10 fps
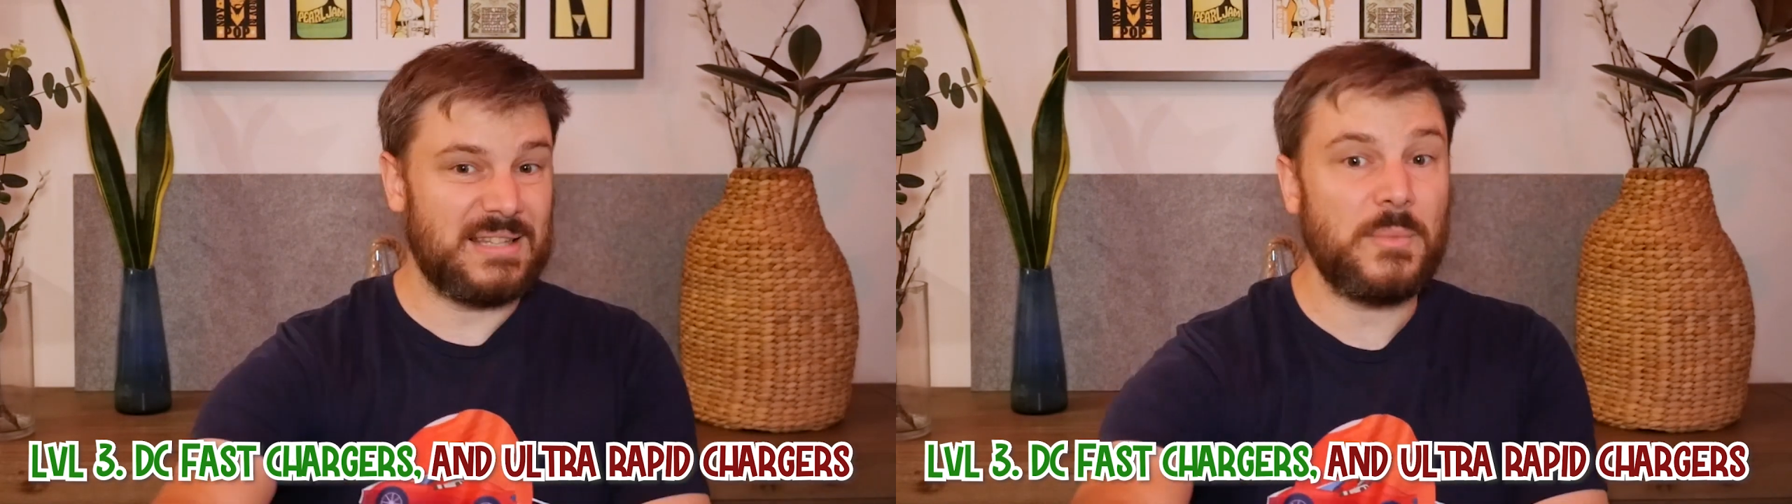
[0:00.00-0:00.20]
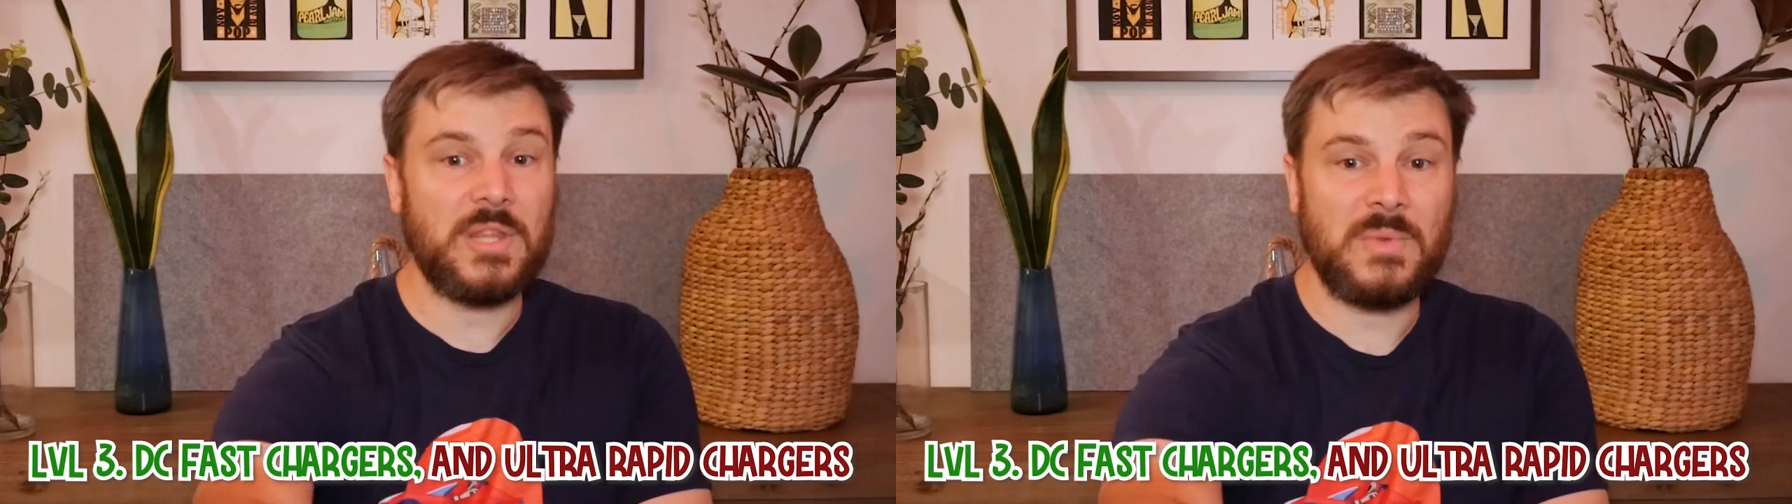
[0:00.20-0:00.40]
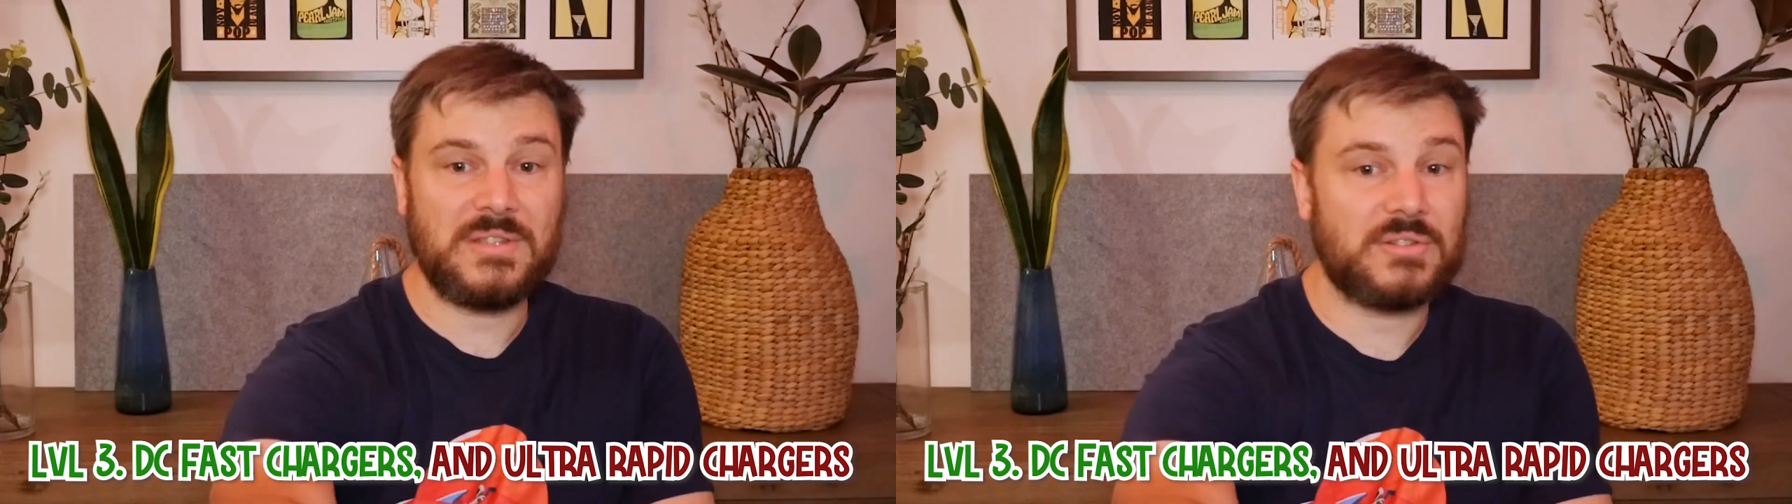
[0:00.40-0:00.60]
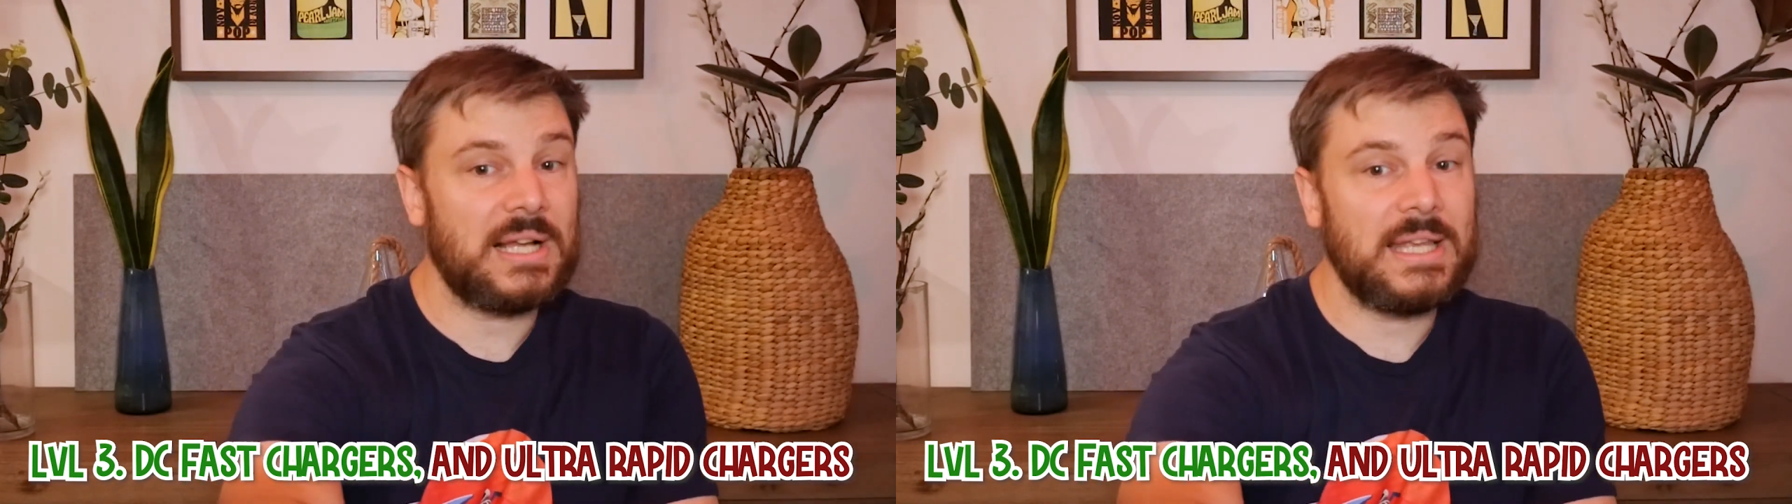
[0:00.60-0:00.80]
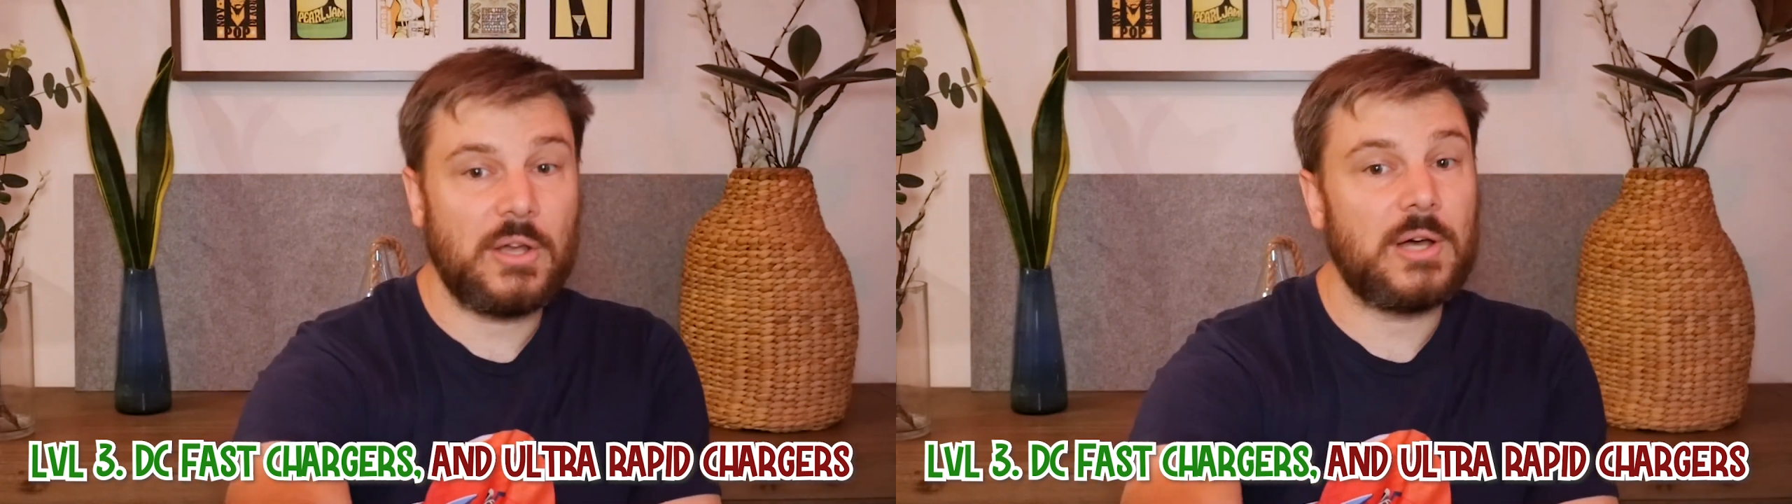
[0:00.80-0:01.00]
Some of them in
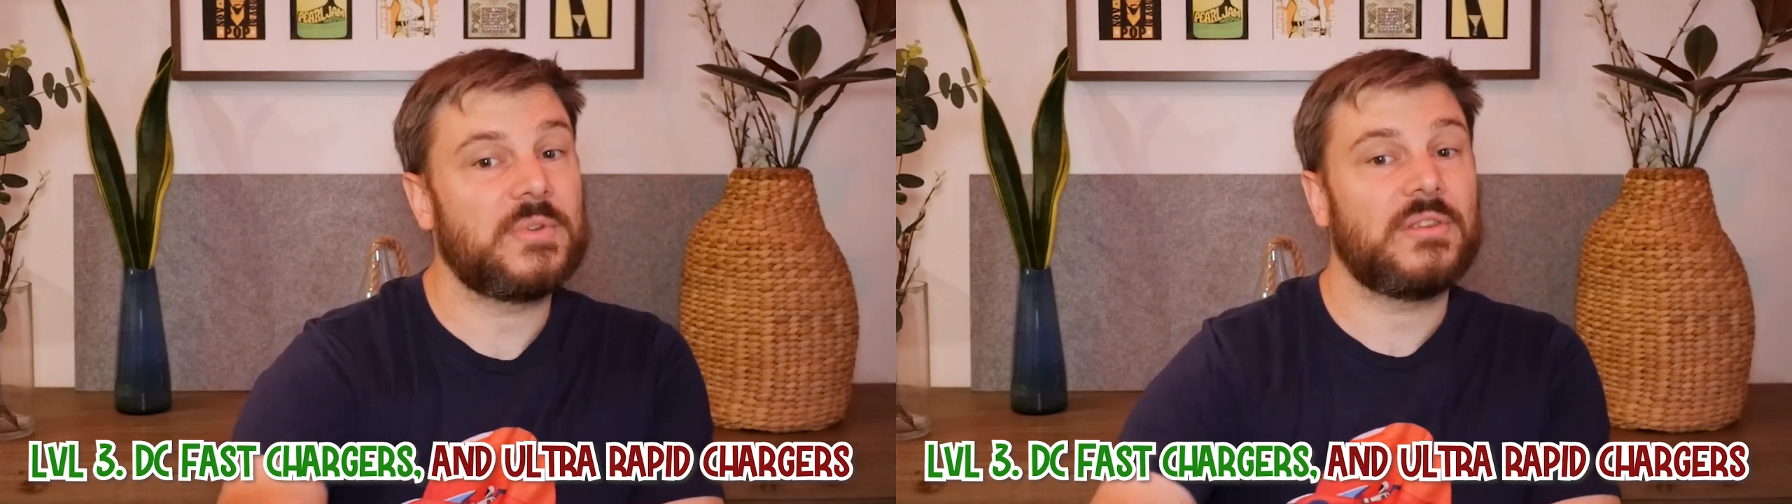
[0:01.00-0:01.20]
Australia go up